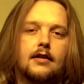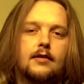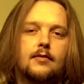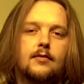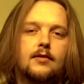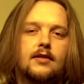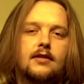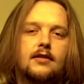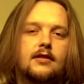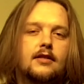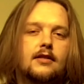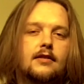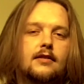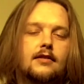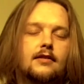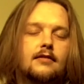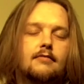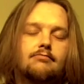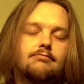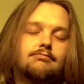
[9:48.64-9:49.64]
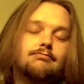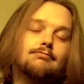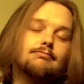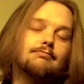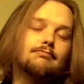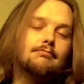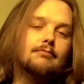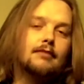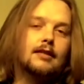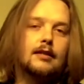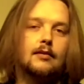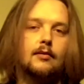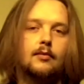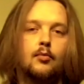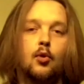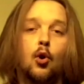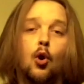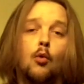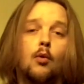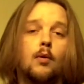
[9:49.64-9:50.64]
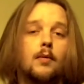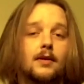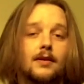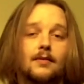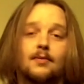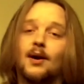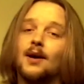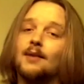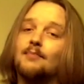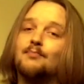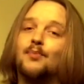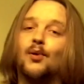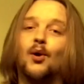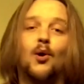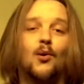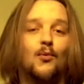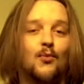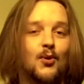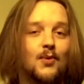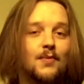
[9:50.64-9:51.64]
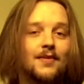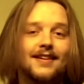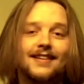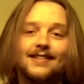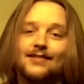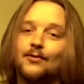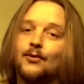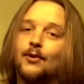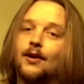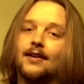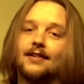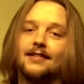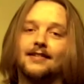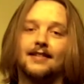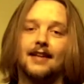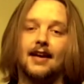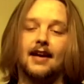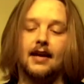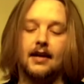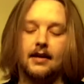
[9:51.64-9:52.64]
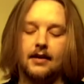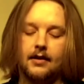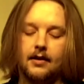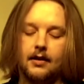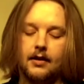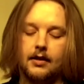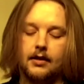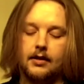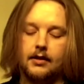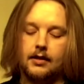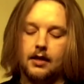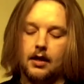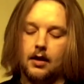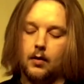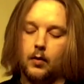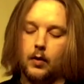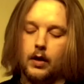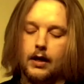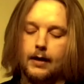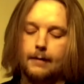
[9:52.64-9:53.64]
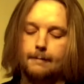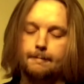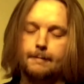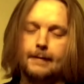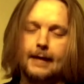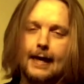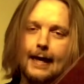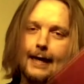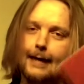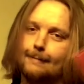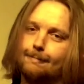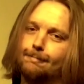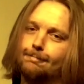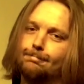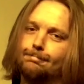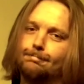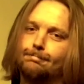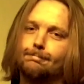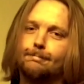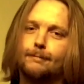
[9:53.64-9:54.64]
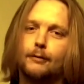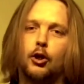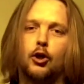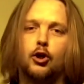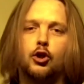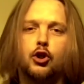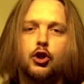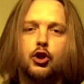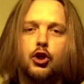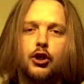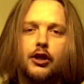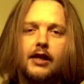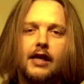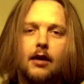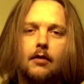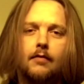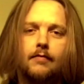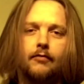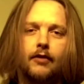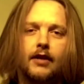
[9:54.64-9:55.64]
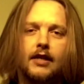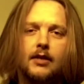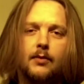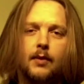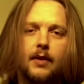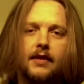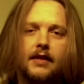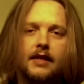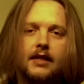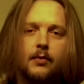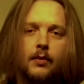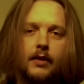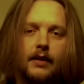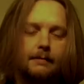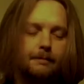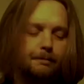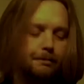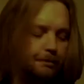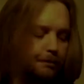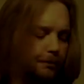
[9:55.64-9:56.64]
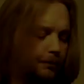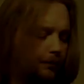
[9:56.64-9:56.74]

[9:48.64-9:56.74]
She was poor woman is all I can say. So yeah, not good on the old French one, this one.